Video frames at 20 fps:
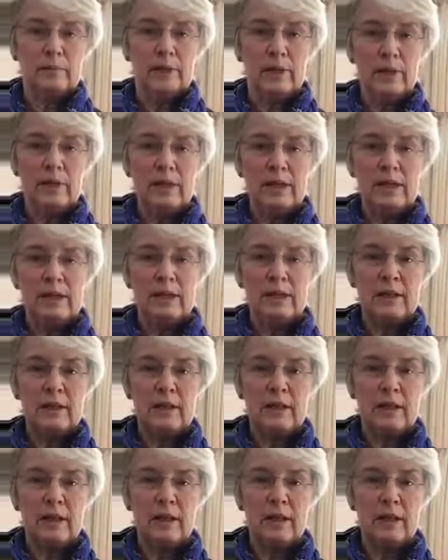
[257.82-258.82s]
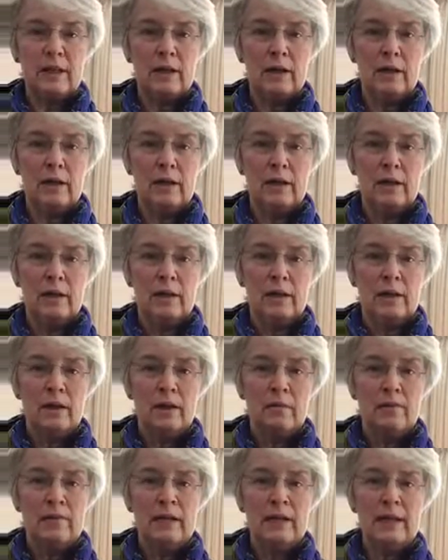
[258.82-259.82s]
Now this can occur
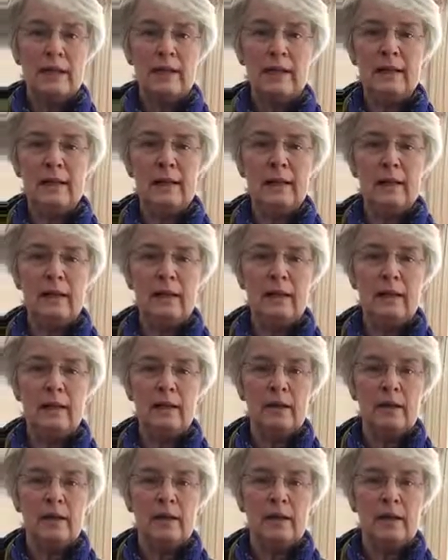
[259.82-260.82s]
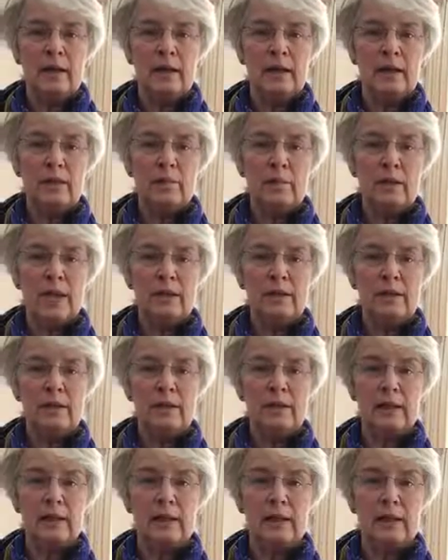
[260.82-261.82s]
completely
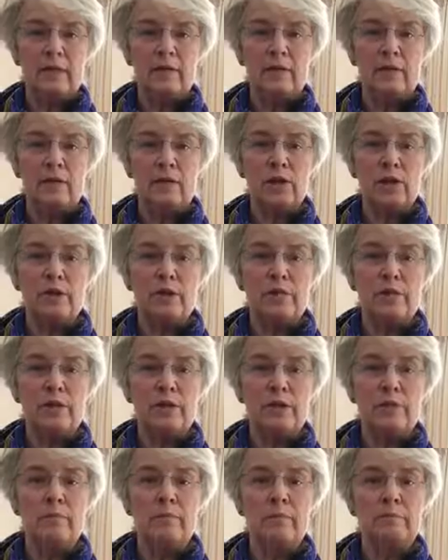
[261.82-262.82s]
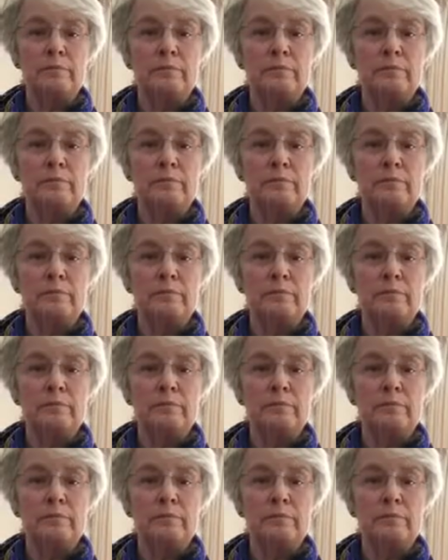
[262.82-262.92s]
independently of the shoulder.